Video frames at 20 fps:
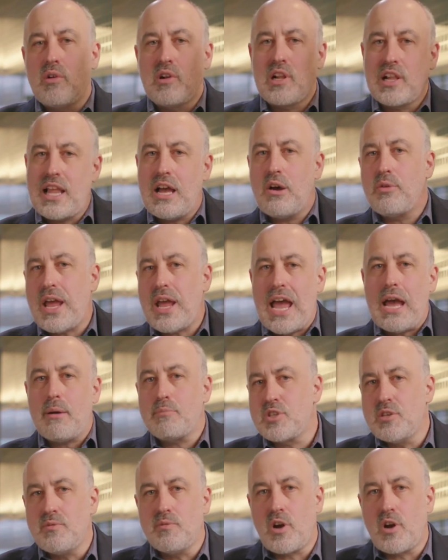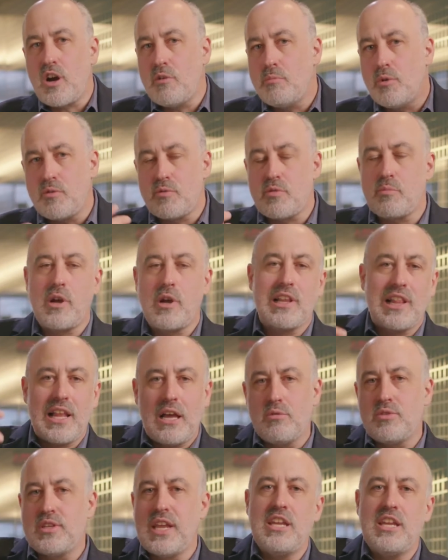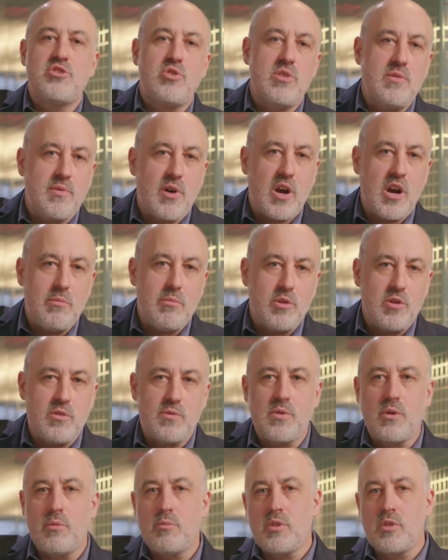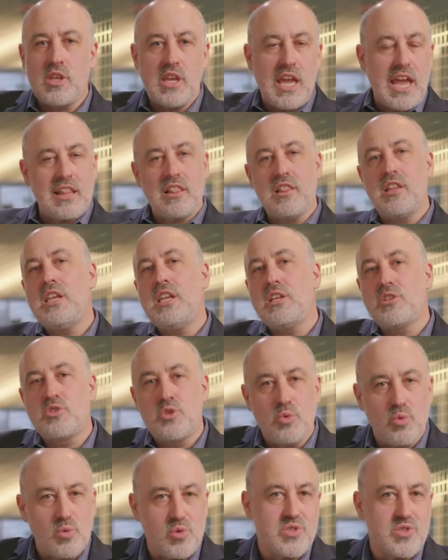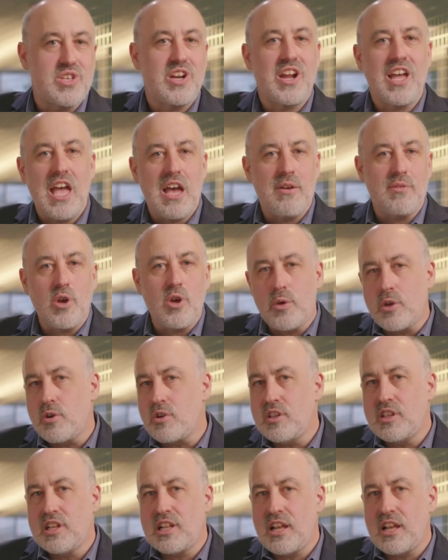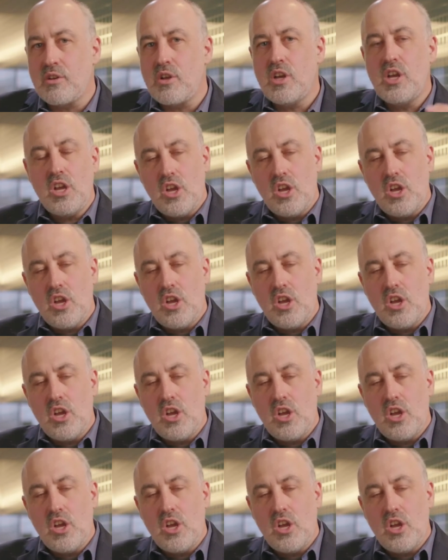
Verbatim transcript: cloud apps environment from my cloud data environment from the analytic tools that I have going on in the cloud?